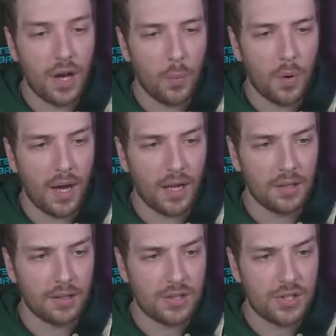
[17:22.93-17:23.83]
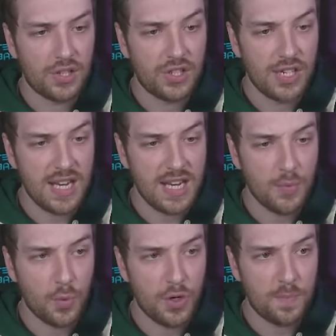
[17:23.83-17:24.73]
Uh, well, C
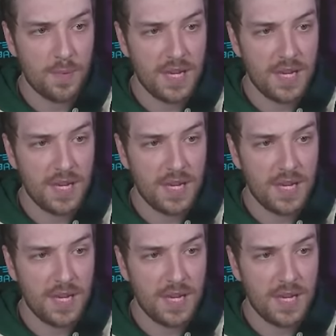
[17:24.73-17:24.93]
would